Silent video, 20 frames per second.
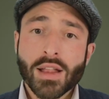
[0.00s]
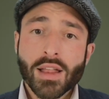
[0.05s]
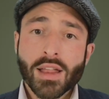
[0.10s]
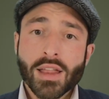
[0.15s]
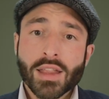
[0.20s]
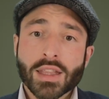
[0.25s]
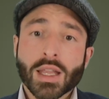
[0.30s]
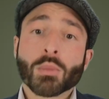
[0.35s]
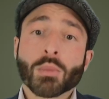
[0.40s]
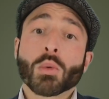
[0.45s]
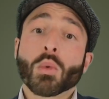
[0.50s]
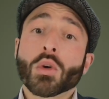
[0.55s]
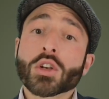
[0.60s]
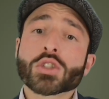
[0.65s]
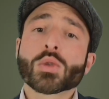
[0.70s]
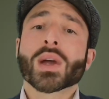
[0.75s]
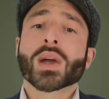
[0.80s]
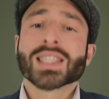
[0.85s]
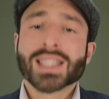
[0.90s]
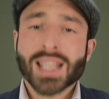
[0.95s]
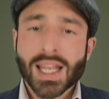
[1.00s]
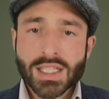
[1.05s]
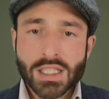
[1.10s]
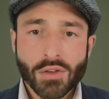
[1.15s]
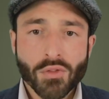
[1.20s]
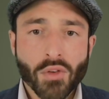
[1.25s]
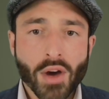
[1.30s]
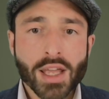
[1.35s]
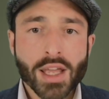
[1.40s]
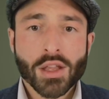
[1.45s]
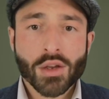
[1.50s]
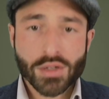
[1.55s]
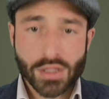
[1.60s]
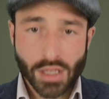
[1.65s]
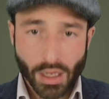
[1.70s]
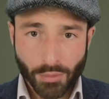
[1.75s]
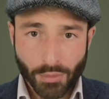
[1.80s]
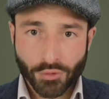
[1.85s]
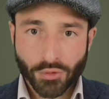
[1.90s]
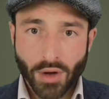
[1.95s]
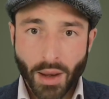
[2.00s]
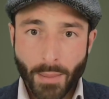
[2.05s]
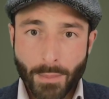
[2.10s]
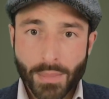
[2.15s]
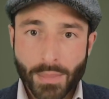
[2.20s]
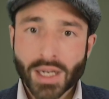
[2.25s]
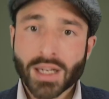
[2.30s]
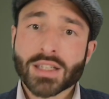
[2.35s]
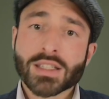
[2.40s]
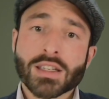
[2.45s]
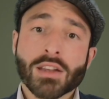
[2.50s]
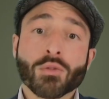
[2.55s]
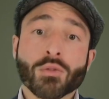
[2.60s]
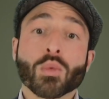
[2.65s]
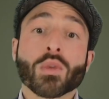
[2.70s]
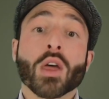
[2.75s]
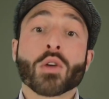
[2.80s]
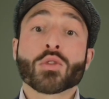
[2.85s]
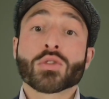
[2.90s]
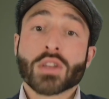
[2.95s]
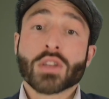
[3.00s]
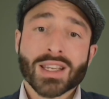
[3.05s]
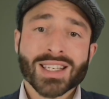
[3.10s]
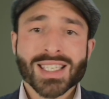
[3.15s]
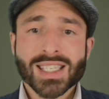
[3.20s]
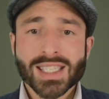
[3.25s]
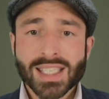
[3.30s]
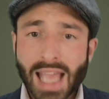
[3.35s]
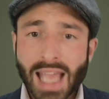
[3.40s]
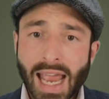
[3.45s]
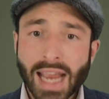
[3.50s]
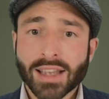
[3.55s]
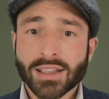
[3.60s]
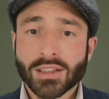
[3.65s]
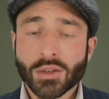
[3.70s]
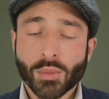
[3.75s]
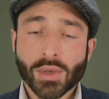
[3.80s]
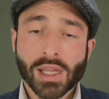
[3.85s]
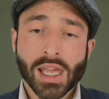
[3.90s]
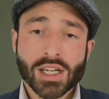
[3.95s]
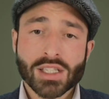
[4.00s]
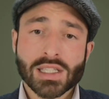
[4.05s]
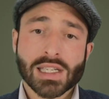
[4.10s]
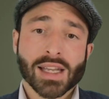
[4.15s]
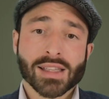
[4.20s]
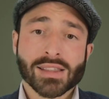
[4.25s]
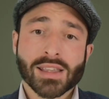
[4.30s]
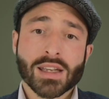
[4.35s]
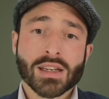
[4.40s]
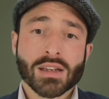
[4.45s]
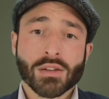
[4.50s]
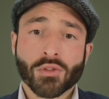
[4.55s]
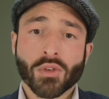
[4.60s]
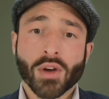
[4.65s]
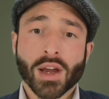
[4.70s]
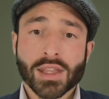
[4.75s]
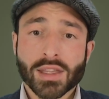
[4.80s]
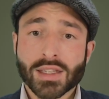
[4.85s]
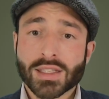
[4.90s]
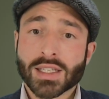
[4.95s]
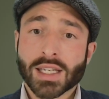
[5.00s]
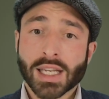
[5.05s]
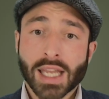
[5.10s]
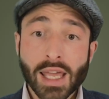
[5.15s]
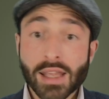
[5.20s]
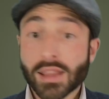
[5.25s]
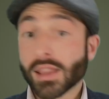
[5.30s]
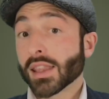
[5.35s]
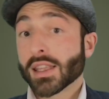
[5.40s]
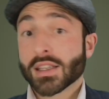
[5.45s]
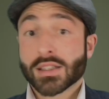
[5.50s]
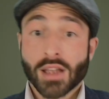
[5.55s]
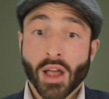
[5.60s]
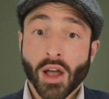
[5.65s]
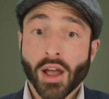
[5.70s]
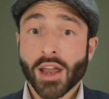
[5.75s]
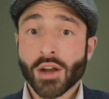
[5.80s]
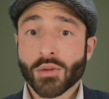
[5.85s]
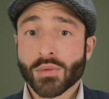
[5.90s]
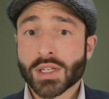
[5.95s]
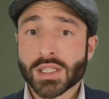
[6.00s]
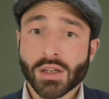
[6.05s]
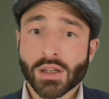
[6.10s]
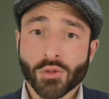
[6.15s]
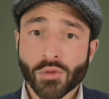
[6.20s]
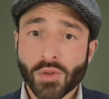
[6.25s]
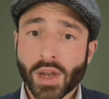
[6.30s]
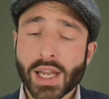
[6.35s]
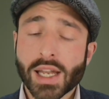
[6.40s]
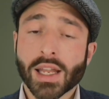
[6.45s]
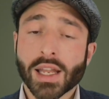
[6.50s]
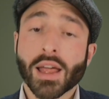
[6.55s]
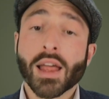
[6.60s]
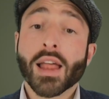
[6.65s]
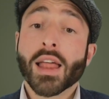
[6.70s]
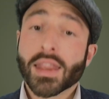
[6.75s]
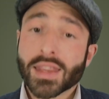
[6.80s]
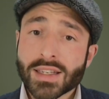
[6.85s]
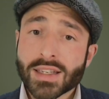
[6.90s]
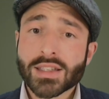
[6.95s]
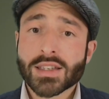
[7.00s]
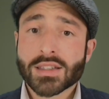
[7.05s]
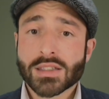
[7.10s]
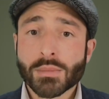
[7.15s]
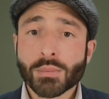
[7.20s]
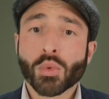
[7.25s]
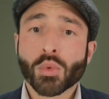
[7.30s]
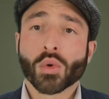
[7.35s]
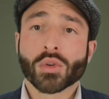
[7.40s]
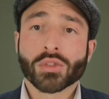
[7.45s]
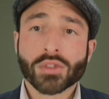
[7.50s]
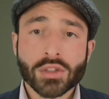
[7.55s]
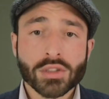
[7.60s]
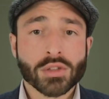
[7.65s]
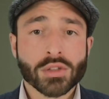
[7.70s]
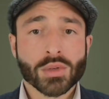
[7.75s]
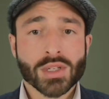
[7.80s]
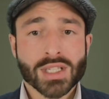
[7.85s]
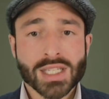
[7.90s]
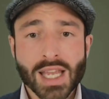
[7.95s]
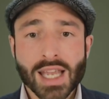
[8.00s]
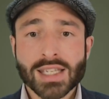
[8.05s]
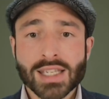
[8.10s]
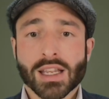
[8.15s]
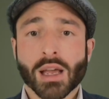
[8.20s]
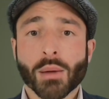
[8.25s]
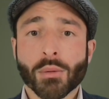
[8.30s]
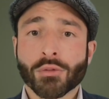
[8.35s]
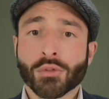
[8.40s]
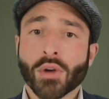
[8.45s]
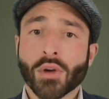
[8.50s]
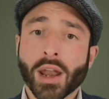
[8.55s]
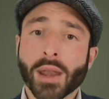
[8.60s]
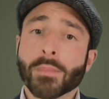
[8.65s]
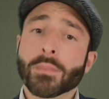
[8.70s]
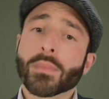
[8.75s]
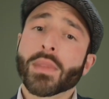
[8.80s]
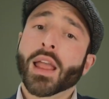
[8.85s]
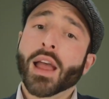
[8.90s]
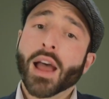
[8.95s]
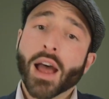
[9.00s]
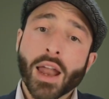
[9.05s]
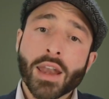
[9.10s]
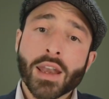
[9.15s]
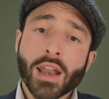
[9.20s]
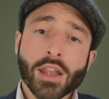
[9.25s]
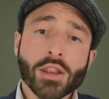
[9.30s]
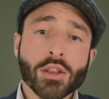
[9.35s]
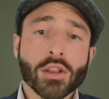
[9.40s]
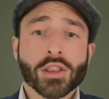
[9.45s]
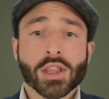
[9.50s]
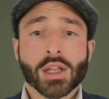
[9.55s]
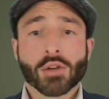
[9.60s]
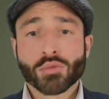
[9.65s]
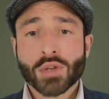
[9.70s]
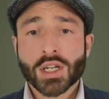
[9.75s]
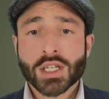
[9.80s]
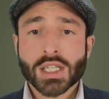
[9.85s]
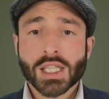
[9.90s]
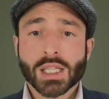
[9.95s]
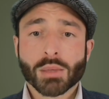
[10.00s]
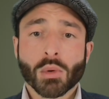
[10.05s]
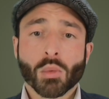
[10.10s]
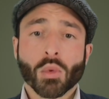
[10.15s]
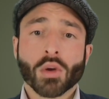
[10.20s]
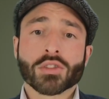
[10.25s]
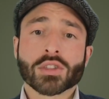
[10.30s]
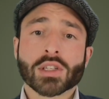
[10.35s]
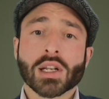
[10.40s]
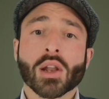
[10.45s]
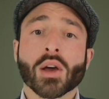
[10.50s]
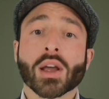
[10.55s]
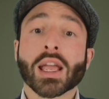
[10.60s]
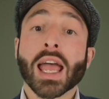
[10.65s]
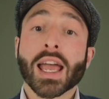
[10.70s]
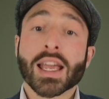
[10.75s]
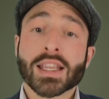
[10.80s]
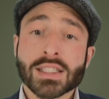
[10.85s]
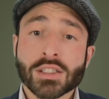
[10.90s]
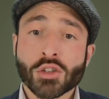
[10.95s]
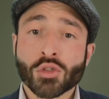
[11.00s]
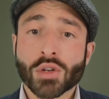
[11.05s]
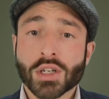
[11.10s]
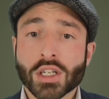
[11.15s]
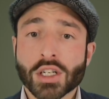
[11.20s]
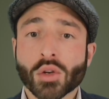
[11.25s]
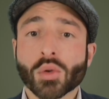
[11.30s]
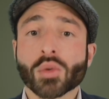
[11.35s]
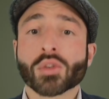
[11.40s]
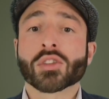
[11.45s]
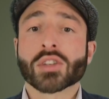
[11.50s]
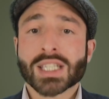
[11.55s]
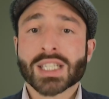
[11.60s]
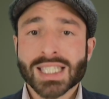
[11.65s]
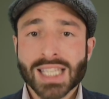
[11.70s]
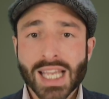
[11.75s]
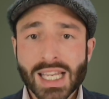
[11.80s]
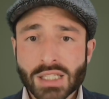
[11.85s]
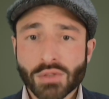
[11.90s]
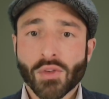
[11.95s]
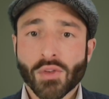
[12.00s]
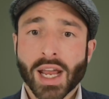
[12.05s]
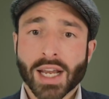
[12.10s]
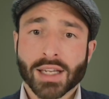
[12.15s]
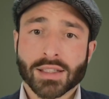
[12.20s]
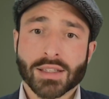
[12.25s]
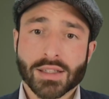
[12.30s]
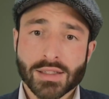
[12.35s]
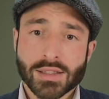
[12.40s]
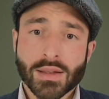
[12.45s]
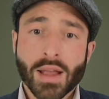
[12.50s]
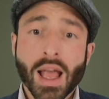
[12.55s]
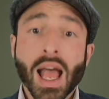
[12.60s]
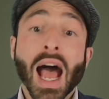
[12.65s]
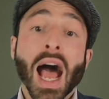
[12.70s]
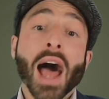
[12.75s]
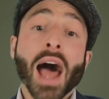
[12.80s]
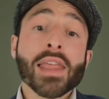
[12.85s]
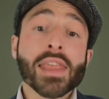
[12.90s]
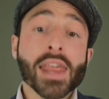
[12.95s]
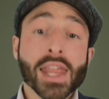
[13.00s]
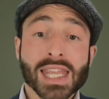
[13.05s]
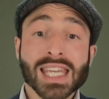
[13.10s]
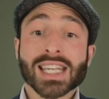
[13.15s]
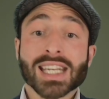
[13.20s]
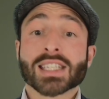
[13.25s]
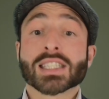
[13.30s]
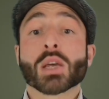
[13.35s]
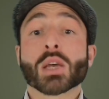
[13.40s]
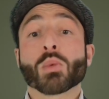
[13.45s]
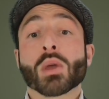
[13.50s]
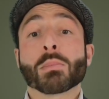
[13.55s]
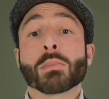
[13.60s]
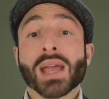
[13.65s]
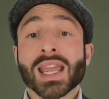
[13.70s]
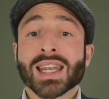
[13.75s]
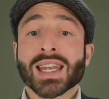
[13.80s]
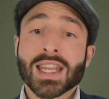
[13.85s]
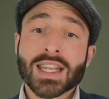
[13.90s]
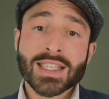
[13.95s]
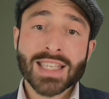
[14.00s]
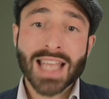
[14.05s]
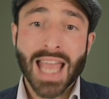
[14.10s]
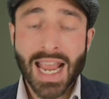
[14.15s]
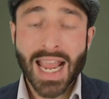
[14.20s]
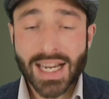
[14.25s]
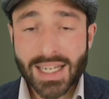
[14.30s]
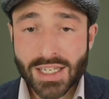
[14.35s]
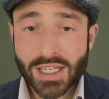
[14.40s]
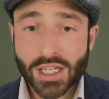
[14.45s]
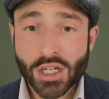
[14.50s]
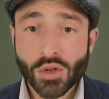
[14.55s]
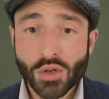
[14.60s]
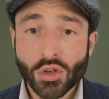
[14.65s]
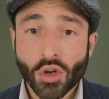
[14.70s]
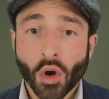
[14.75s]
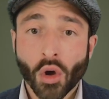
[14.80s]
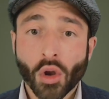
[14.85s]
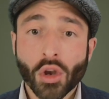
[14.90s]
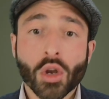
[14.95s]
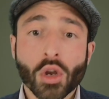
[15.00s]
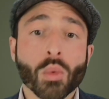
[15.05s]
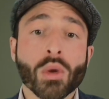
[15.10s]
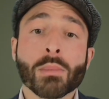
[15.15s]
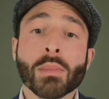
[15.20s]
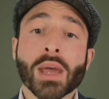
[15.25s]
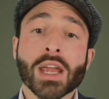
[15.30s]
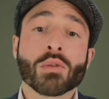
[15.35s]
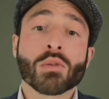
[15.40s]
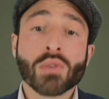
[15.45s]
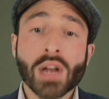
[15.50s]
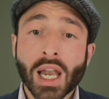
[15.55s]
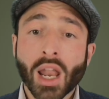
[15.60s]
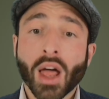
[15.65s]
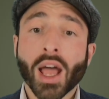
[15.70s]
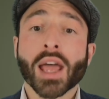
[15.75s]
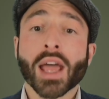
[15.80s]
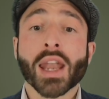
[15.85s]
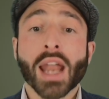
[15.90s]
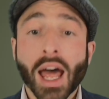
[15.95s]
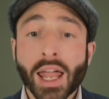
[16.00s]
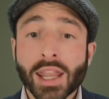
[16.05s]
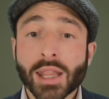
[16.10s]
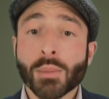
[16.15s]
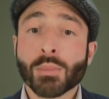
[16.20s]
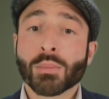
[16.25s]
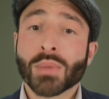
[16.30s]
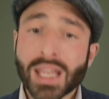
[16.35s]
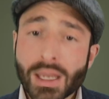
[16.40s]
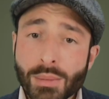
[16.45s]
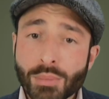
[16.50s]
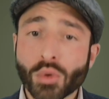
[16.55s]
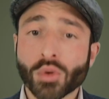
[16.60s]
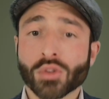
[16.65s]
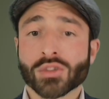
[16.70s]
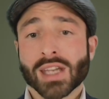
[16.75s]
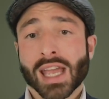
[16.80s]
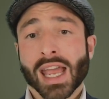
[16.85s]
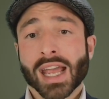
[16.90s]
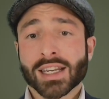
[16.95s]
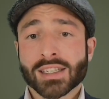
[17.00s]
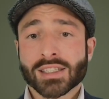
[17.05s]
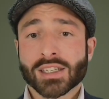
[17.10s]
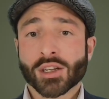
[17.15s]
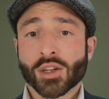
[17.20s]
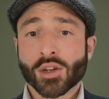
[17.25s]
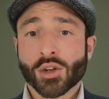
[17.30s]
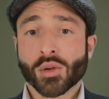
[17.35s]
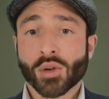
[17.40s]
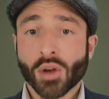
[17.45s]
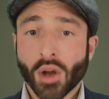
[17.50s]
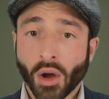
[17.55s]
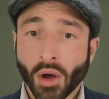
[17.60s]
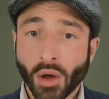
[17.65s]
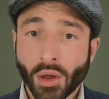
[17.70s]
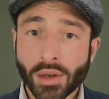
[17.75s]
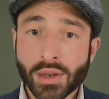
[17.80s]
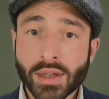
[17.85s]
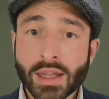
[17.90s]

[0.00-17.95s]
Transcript: Then we want to identify those up front, because if those are stacked and we actually identify that together there's a higher risk of failure, this is important to assess up front. Another risk that we want to look at is critical success factors, other things that we may need to execute on, or we may rely on other people to execute on